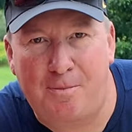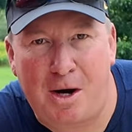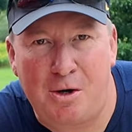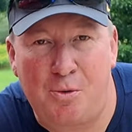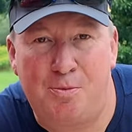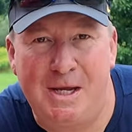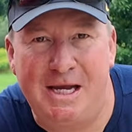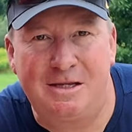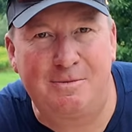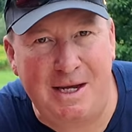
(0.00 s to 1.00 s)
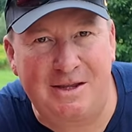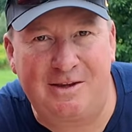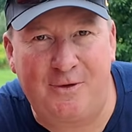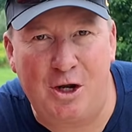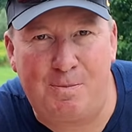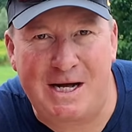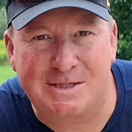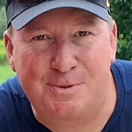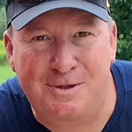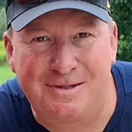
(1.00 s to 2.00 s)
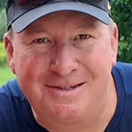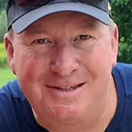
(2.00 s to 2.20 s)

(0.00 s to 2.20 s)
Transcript: partnering with me to make this video possible.